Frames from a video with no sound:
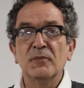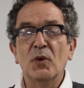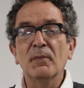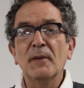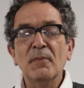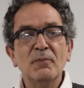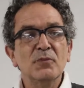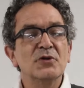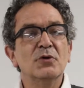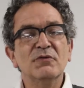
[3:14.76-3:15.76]
what my mum
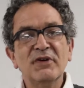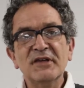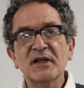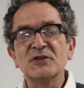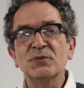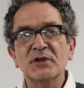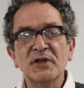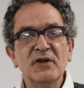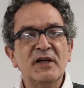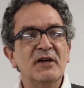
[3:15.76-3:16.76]
would call, very nice word,
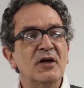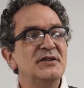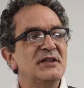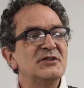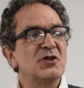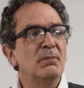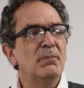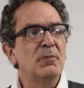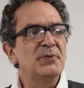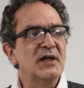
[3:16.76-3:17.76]
don't hear it,
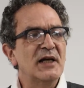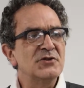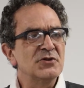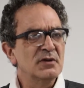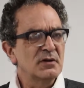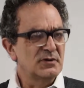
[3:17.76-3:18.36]
discombobulation.